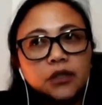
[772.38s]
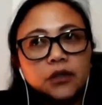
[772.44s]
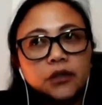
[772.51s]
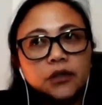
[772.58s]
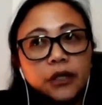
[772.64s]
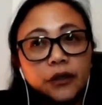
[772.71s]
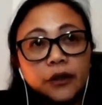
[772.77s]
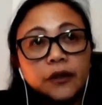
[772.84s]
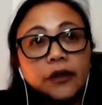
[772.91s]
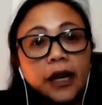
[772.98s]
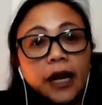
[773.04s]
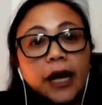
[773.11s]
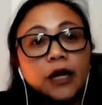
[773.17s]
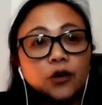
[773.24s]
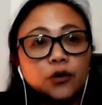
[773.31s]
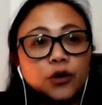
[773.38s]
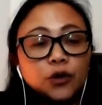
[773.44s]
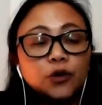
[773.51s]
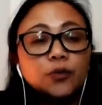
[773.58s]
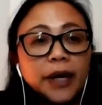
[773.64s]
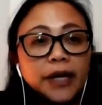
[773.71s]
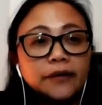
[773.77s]
the landlord
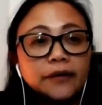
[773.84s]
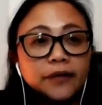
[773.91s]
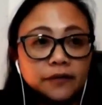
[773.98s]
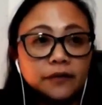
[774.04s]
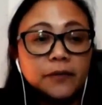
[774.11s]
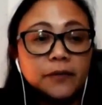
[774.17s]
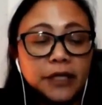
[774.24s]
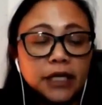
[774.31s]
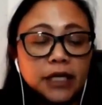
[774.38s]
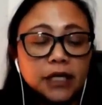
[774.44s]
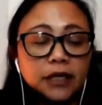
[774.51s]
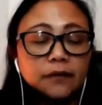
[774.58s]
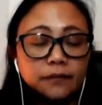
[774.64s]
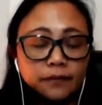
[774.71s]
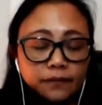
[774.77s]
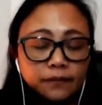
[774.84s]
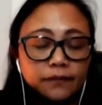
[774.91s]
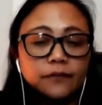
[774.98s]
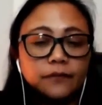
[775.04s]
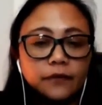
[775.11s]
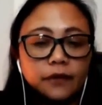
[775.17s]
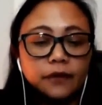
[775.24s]
who benefit from the
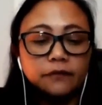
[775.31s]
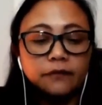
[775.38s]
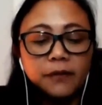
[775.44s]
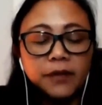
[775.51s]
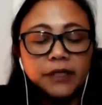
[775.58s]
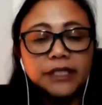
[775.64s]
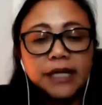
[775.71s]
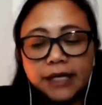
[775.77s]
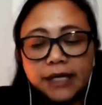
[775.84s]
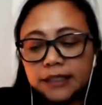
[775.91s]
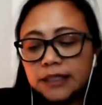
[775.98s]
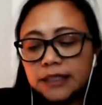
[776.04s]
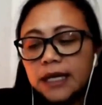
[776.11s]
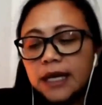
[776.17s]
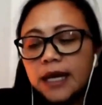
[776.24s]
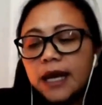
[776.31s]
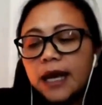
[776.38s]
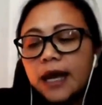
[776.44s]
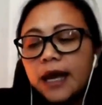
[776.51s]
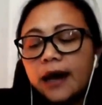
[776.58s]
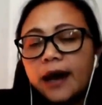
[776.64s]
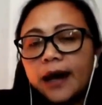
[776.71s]
debt.
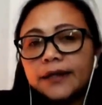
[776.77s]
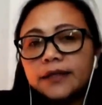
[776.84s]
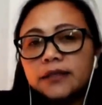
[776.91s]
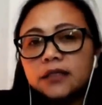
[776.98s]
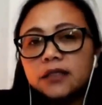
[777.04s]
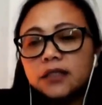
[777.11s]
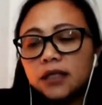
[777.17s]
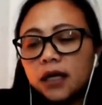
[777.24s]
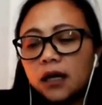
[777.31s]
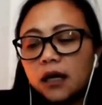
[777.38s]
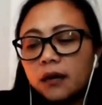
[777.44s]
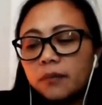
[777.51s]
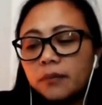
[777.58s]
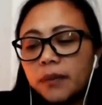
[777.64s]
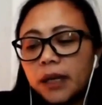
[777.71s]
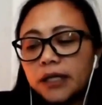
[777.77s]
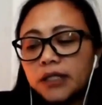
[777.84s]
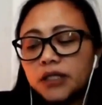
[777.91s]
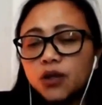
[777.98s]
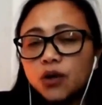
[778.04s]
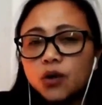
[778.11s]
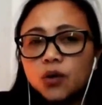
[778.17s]
And
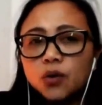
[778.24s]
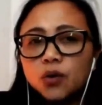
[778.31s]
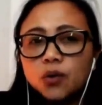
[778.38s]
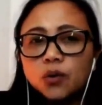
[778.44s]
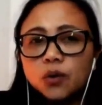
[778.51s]
so